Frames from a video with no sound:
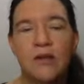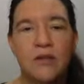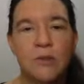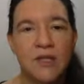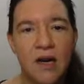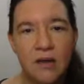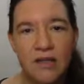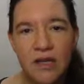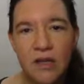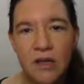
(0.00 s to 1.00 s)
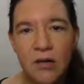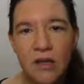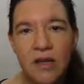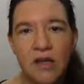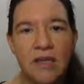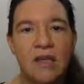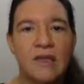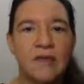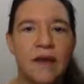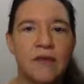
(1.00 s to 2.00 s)
So with RSA, you're looking at a
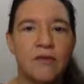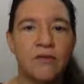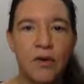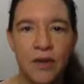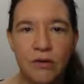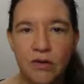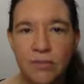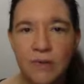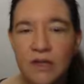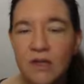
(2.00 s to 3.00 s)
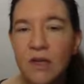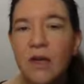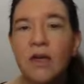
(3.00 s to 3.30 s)
key size of 4,000 bits.